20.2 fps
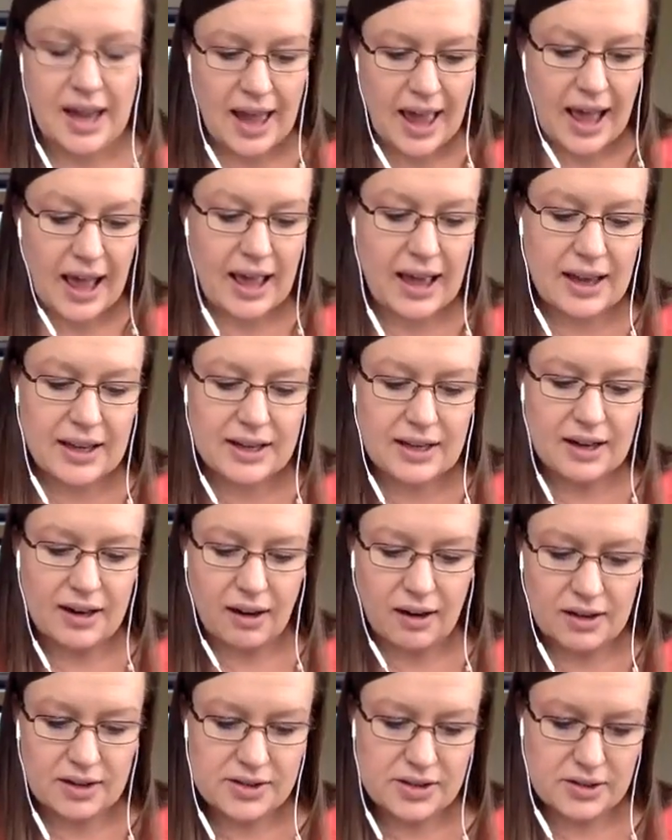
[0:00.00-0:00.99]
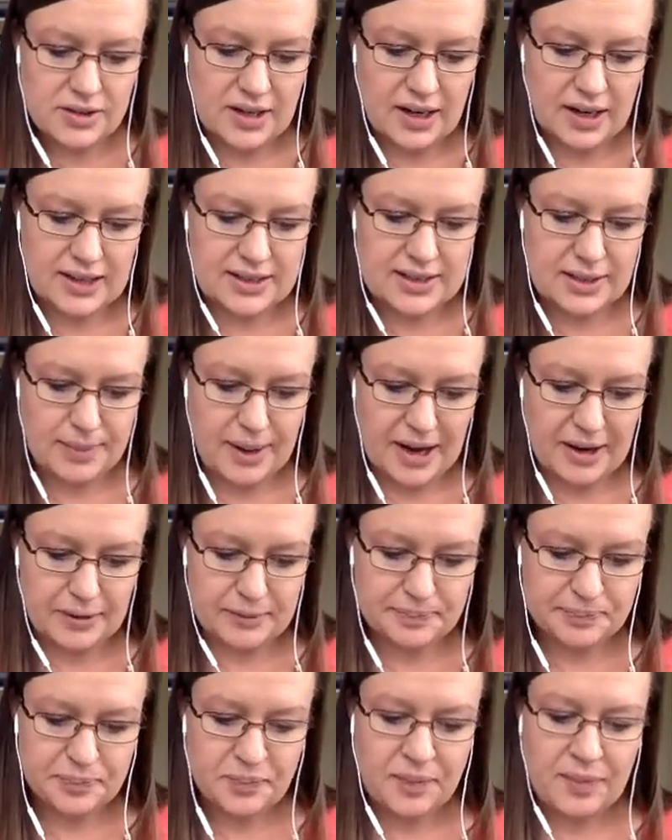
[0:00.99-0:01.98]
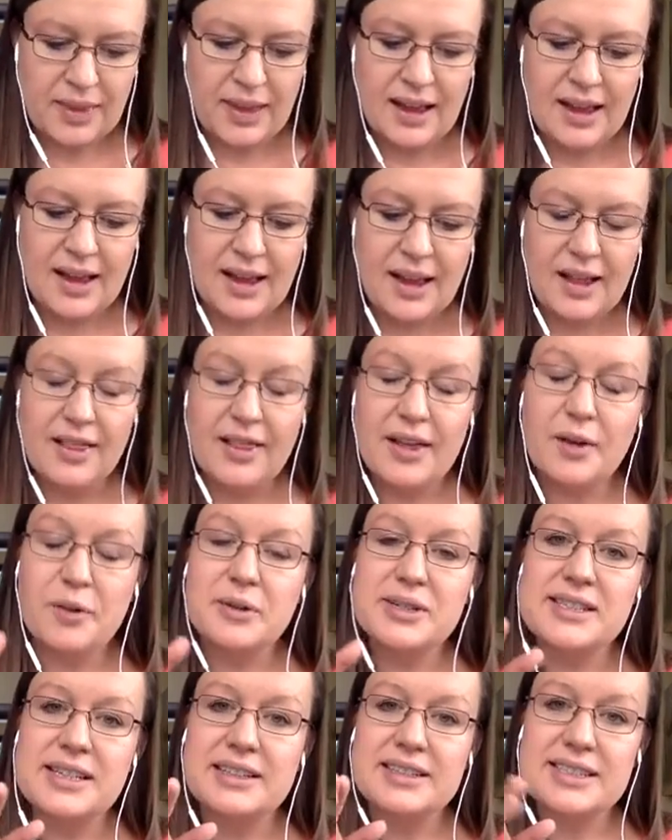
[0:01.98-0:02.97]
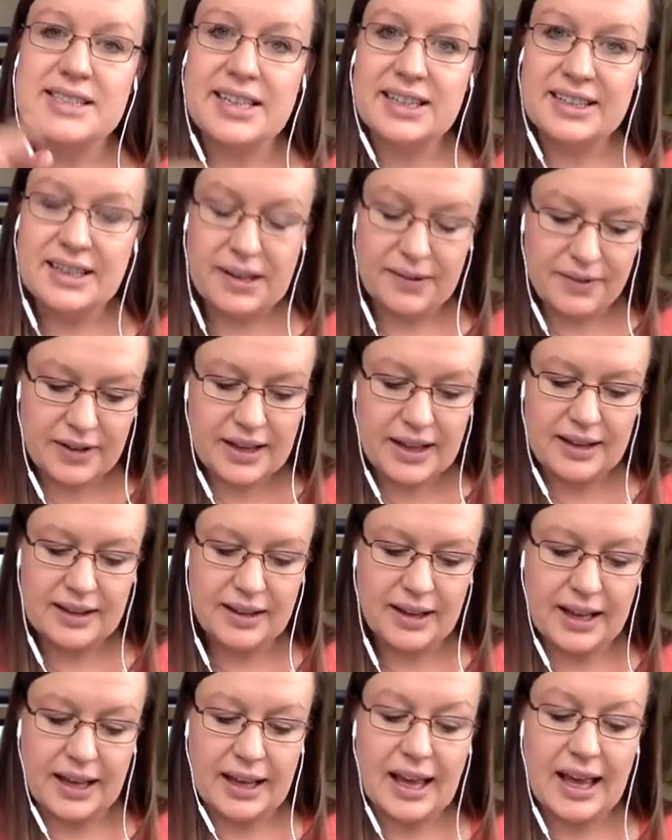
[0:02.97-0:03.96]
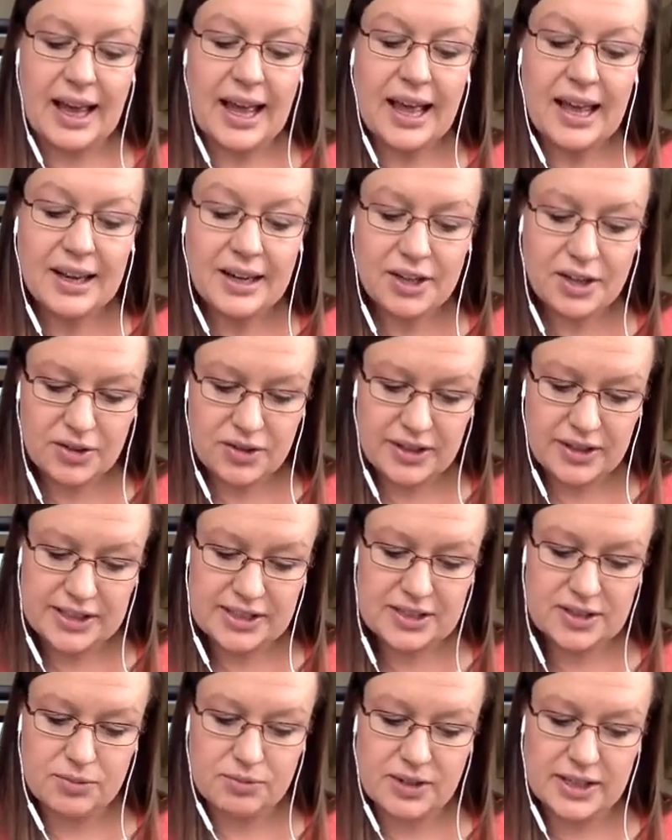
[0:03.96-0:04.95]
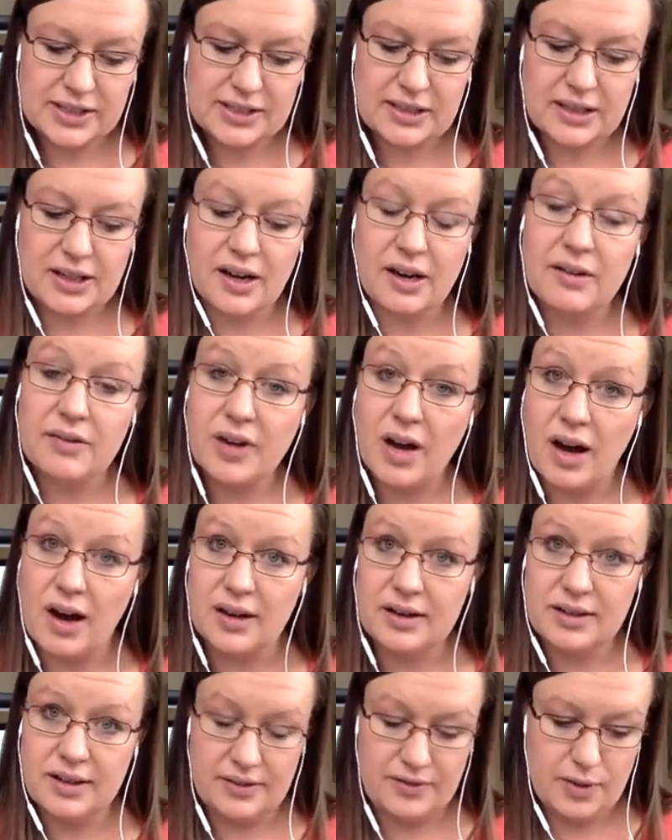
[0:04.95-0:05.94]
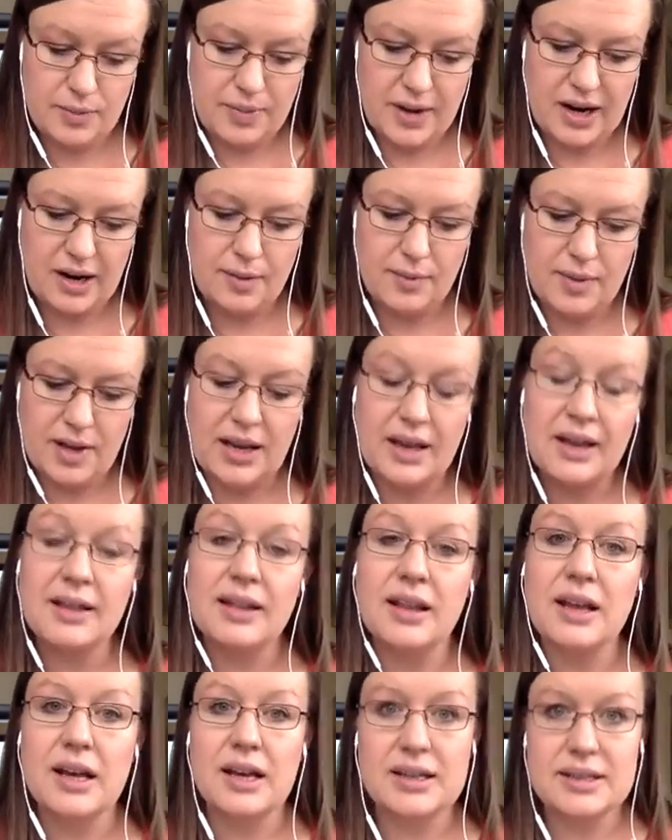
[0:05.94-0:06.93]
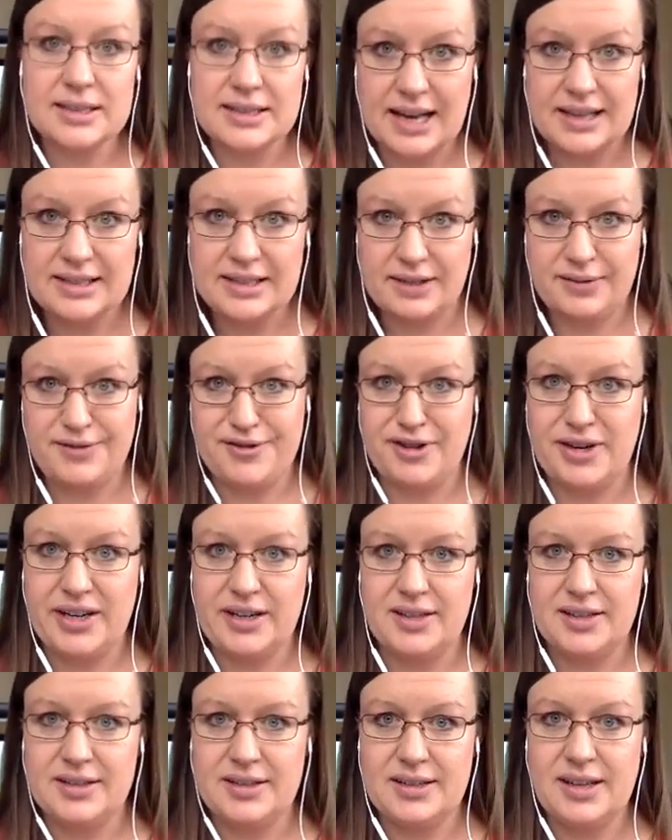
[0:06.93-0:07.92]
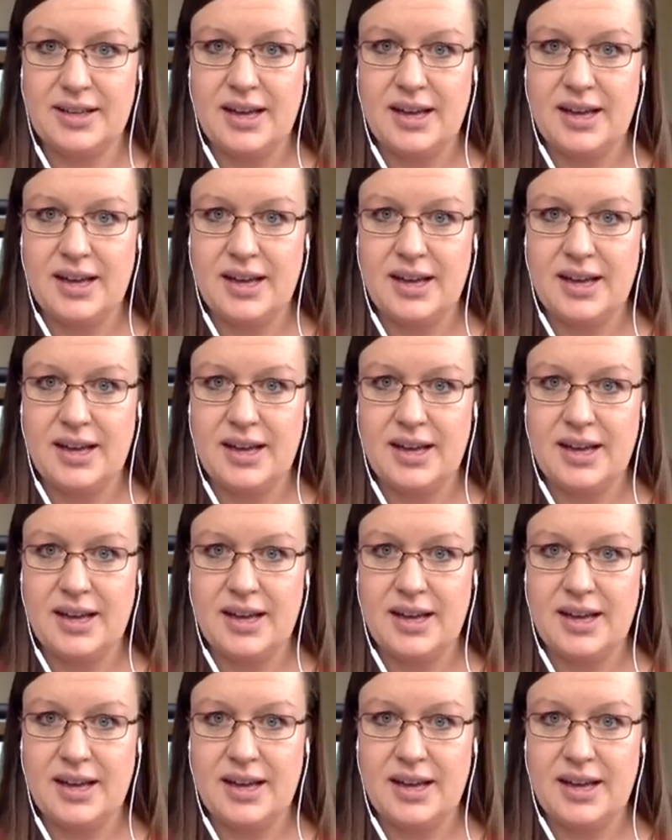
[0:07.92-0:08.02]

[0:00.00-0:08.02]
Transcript: And it also talks about there was a significantly increased risk of cognitive impairment in the excessive drinkers.